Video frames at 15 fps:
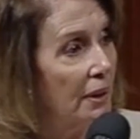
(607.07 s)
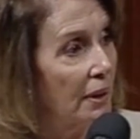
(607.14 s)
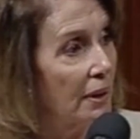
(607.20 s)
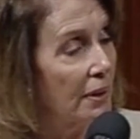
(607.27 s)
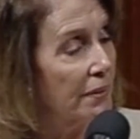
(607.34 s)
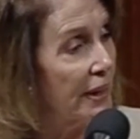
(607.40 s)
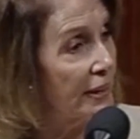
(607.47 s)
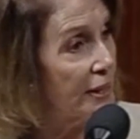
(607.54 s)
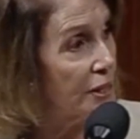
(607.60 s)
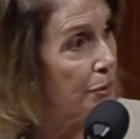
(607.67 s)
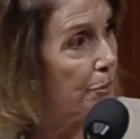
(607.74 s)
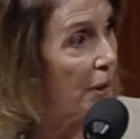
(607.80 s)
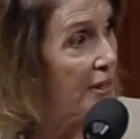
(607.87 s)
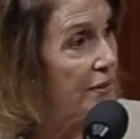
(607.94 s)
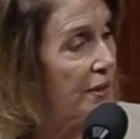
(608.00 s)
that his
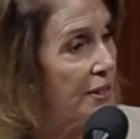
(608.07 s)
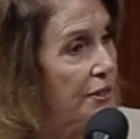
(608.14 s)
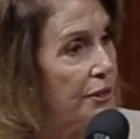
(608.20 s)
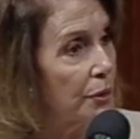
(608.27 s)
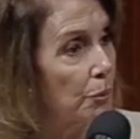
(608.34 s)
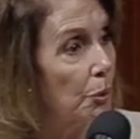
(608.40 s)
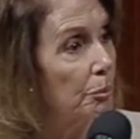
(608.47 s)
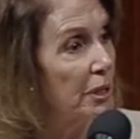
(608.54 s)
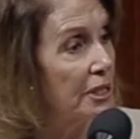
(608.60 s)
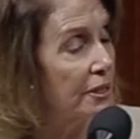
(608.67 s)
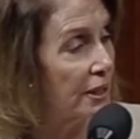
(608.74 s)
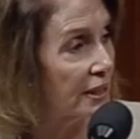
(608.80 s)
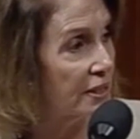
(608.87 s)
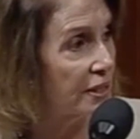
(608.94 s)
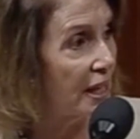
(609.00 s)
presidency will be
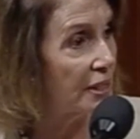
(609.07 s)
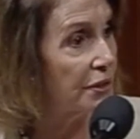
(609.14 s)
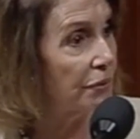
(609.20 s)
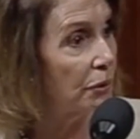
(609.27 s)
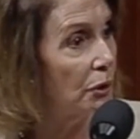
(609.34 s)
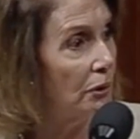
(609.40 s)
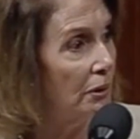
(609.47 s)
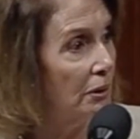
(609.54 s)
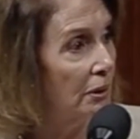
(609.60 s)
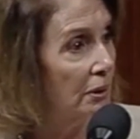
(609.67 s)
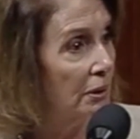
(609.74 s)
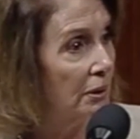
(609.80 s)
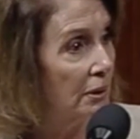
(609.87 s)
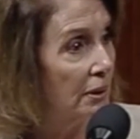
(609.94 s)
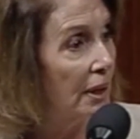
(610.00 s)
successful
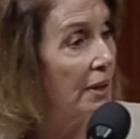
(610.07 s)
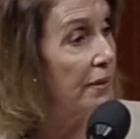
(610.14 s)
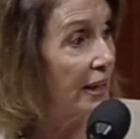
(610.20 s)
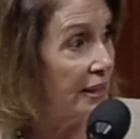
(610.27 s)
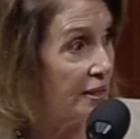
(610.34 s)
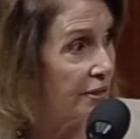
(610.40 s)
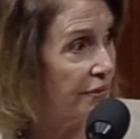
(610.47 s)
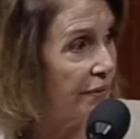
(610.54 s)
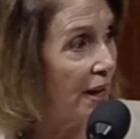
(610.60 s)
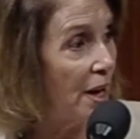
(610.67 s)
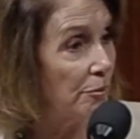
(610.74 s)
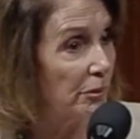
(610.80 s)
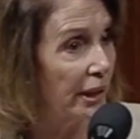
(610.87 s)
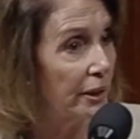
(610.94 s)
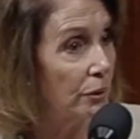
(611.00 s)
and that his
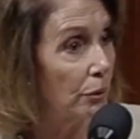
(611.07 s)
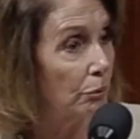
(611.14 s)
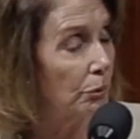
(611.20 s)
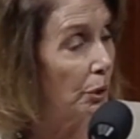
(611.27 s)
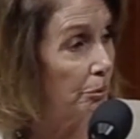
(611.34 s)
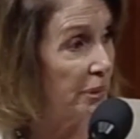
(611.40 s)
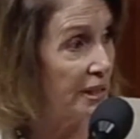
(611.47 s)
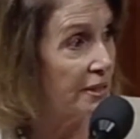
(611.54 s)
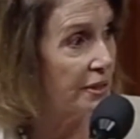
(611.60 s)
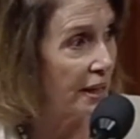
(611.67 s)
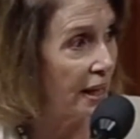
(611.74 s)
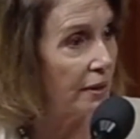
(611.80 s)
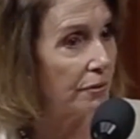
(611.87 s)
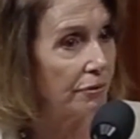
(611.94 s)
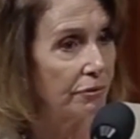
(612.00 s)
family will be
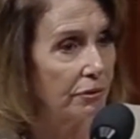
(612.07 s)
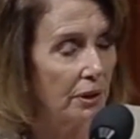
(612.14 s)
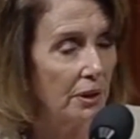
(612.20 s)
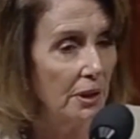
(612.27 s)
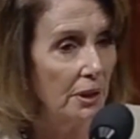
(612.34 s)
safe.